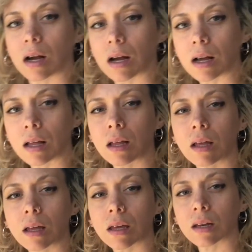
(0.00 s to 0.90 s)

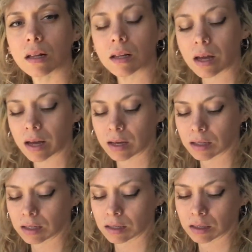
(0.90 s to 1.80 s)
Hug and glide.
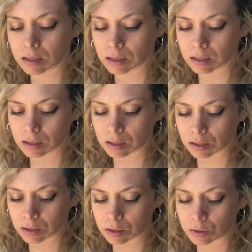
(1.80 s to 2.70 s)

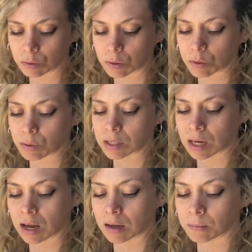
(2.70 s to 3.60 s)
2 or 3
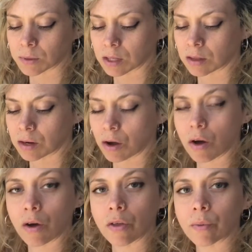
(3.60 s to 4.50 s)
times, and then
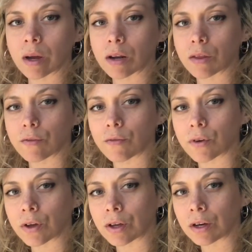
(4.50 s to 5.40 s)
all the way to the
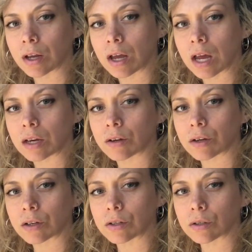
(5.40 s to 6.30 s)
foot. And you're
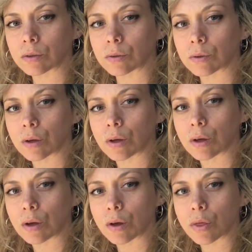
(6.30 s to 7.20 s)
going to do
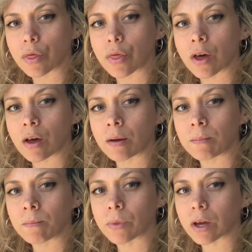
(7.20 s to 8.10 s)

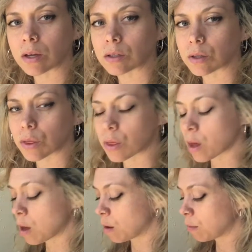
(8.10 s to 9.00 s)
thumb under
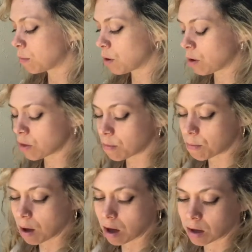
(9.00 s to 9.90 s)
thumb on the
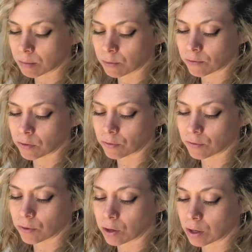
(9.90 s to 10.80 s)
bottom of the
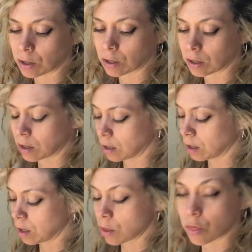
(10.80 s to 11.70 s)
foot.
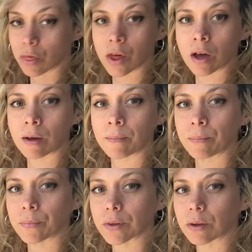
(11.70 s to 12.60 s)

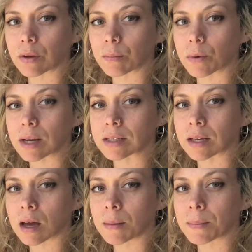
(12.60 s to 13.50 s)
Thumb
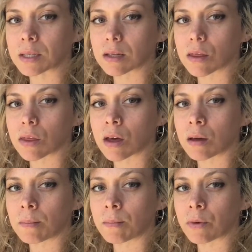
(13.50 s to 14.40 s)
pressing up into
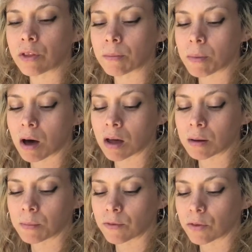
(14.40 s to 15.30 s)
thumb on the
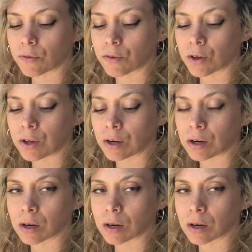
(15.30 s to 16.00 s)
bottom of the foot.